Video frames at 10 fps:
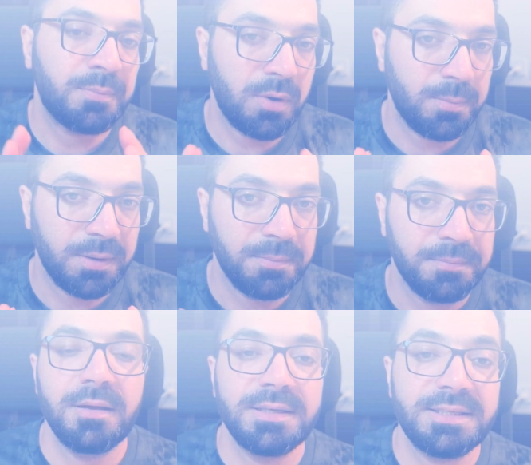problem.
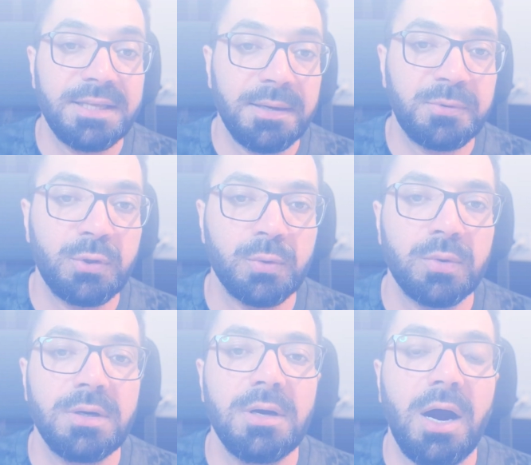Step 2.
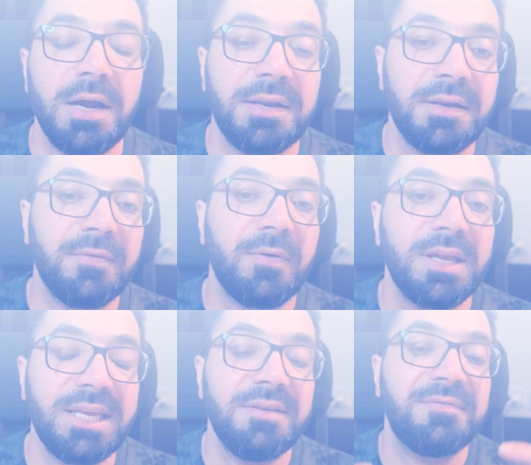Identify
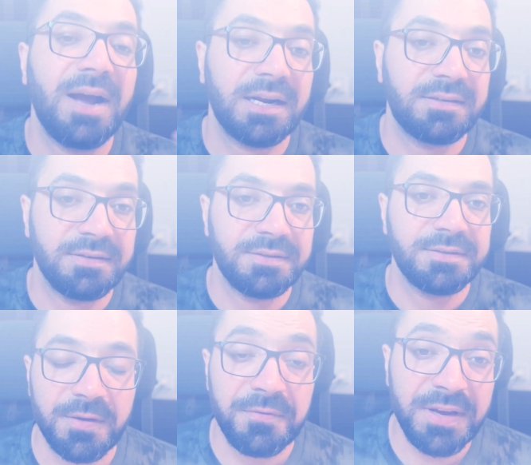key
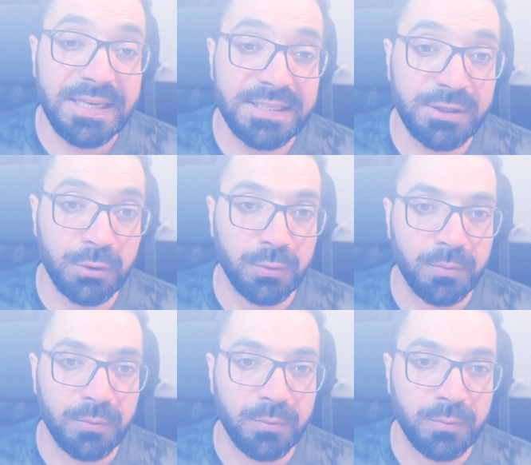factors. Phase 2.